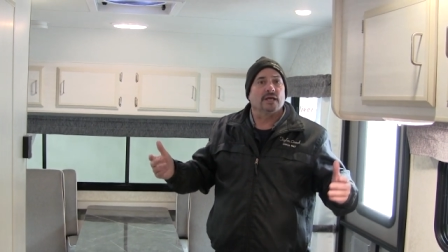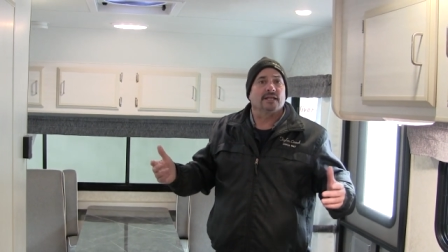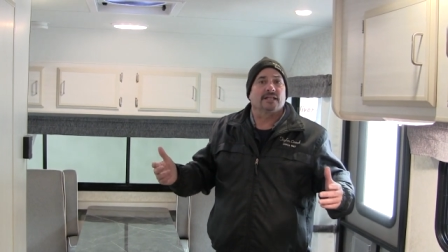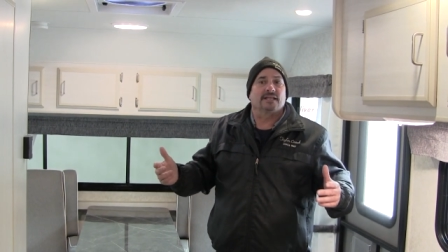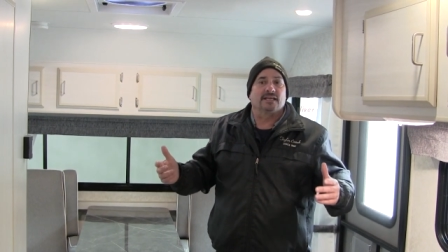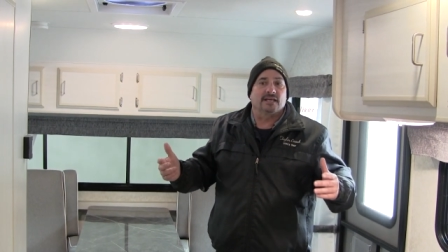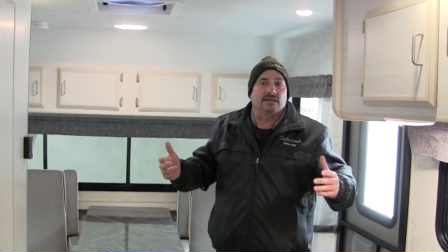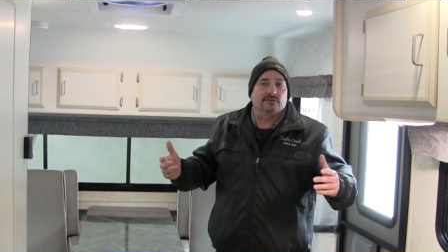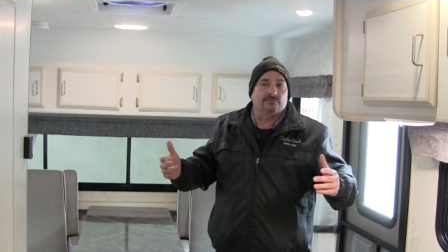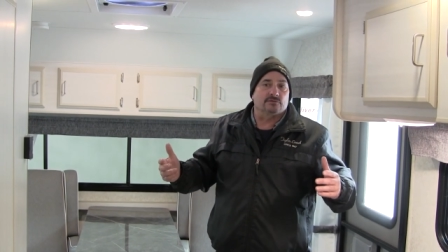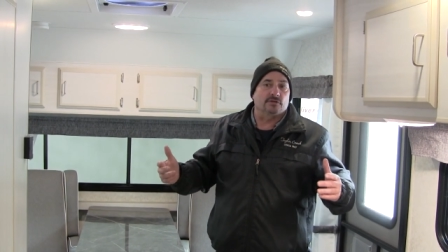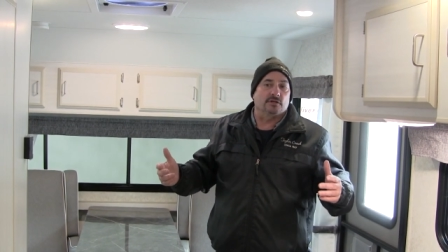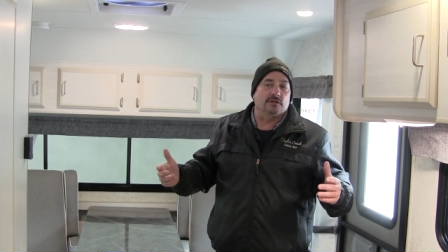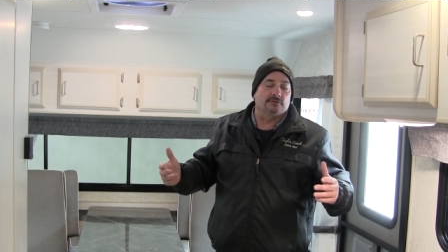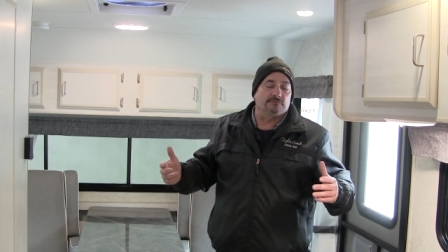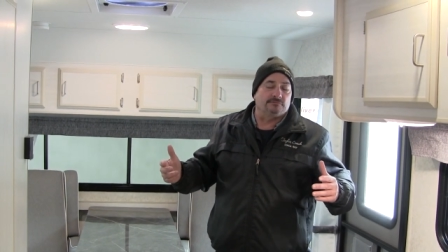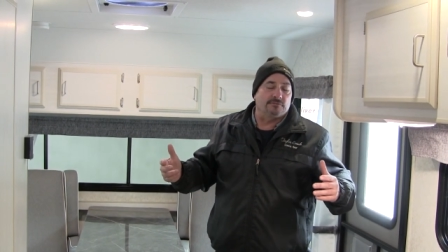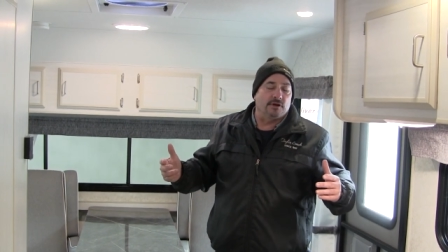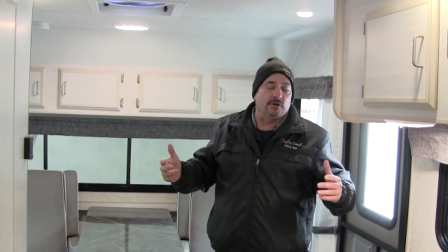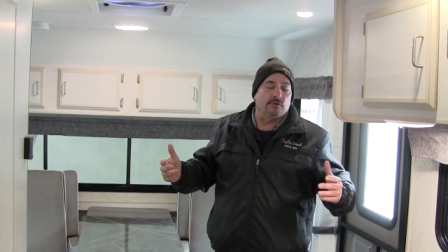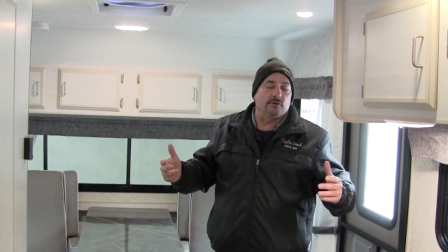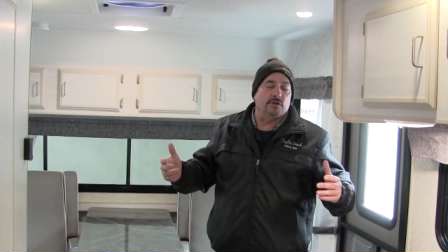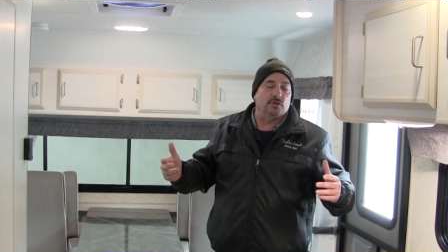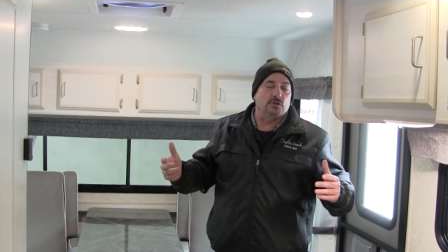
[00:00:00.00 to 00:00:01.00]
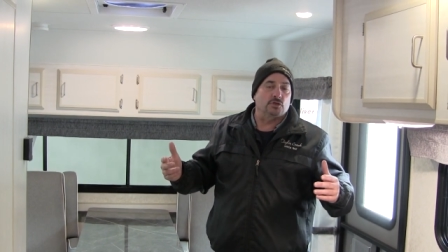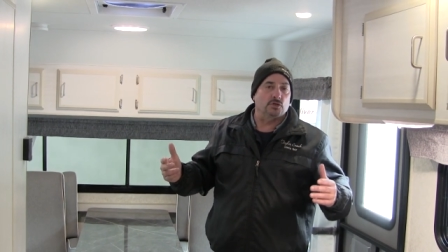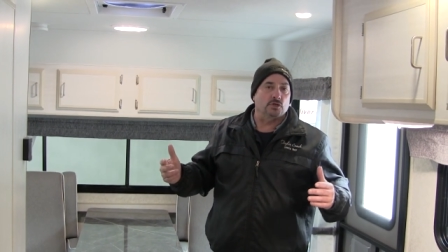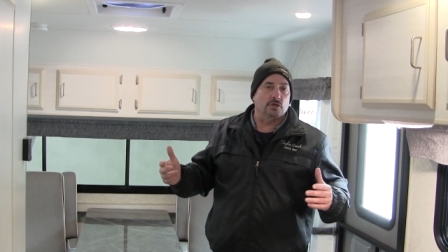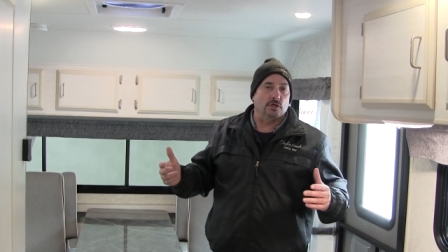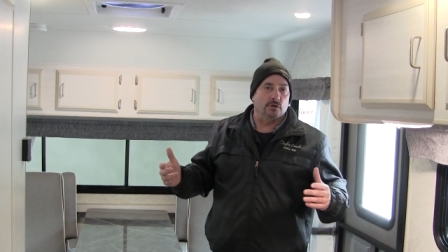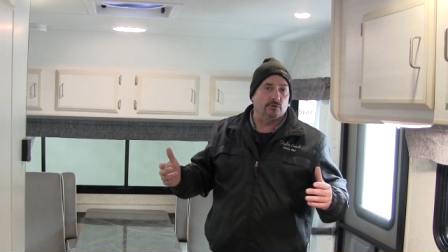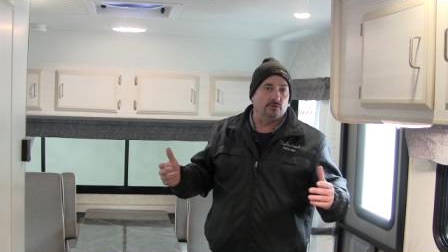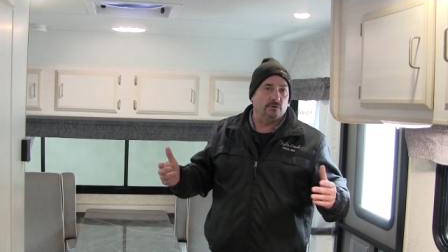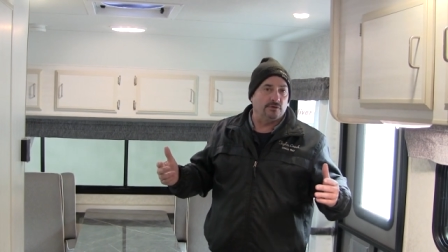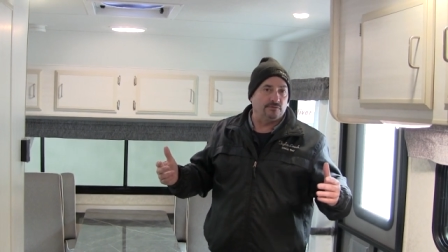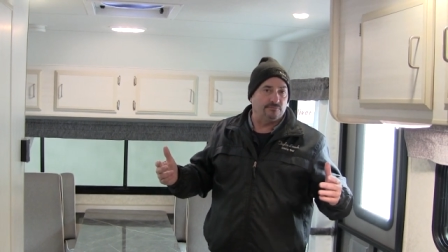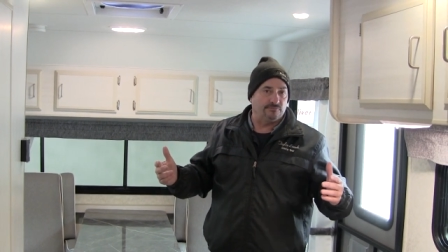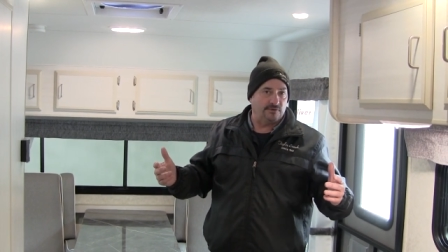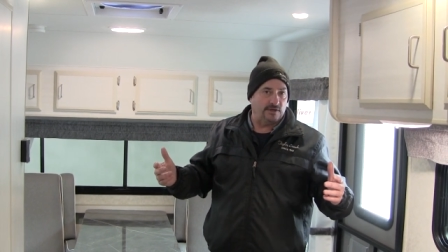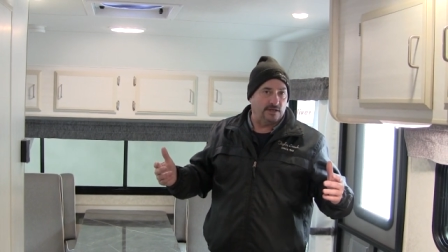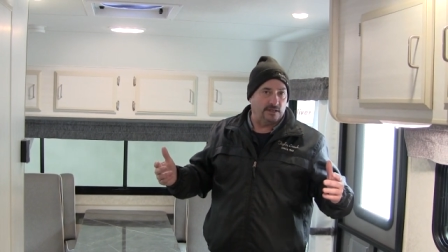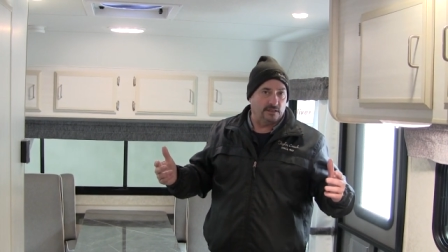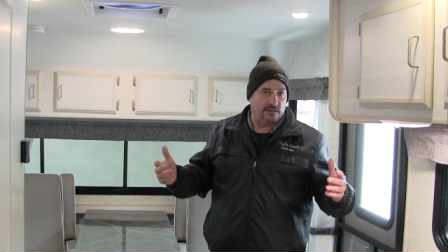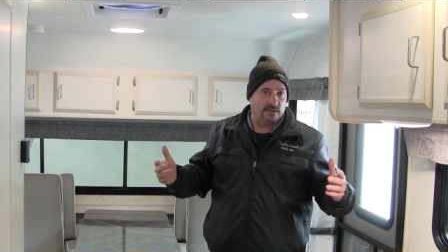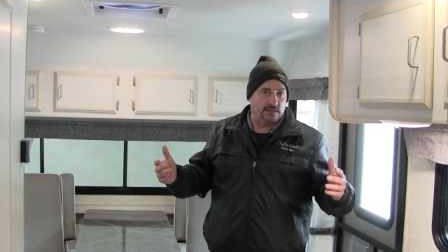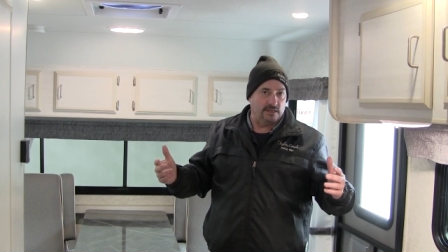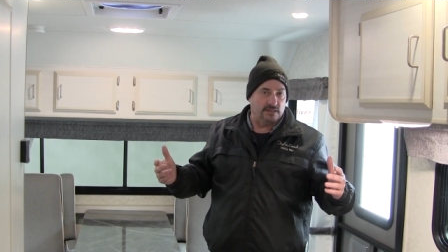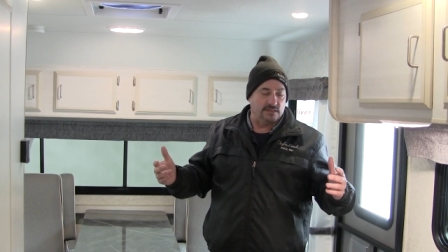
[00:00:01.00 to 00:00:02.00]
it gives it a very cheery
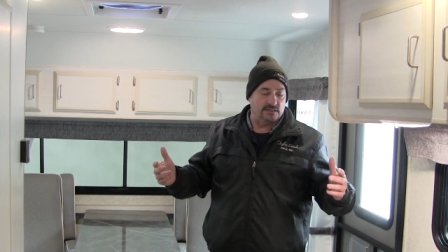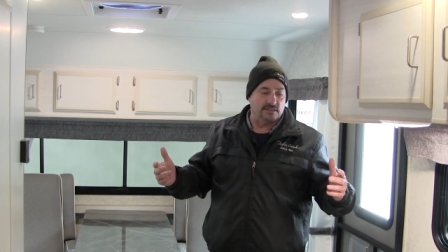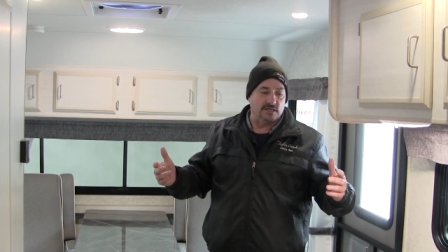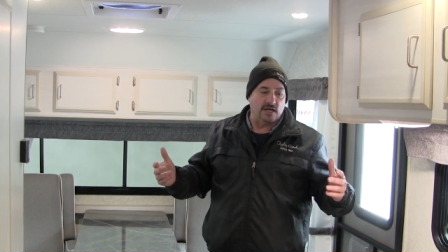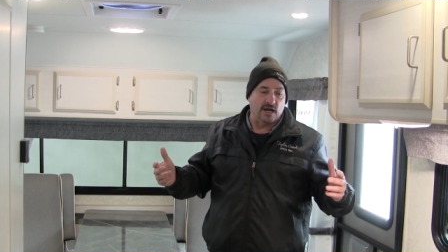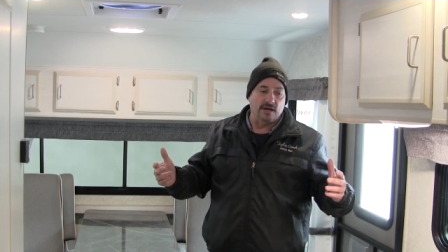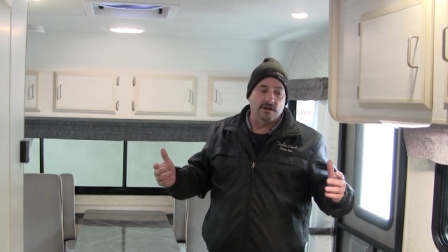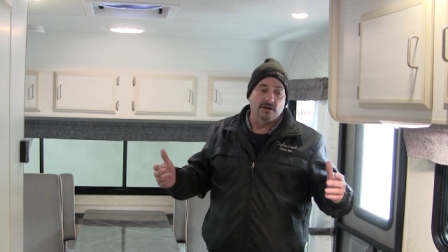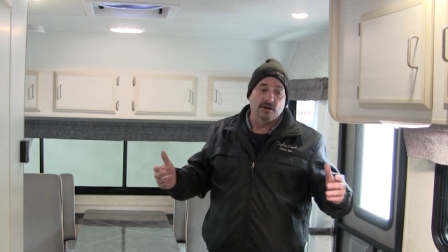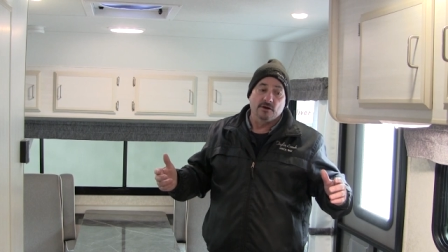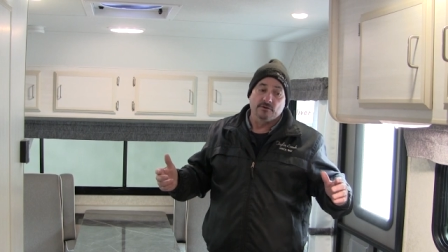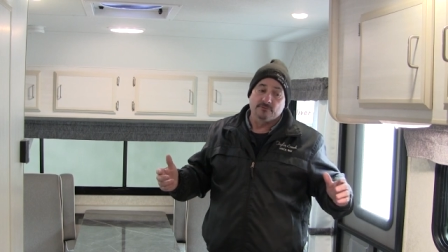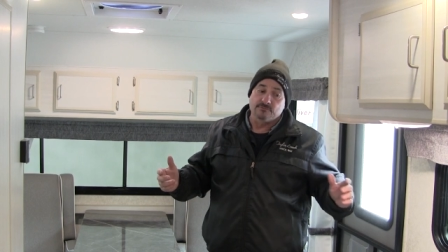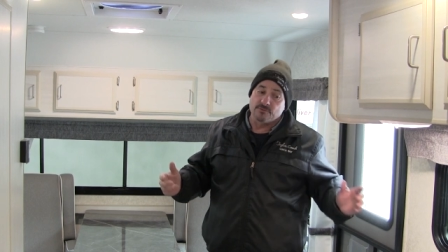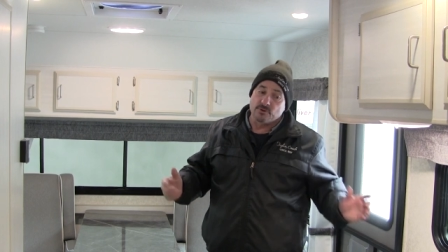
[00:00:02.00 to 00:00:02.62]
feeling inside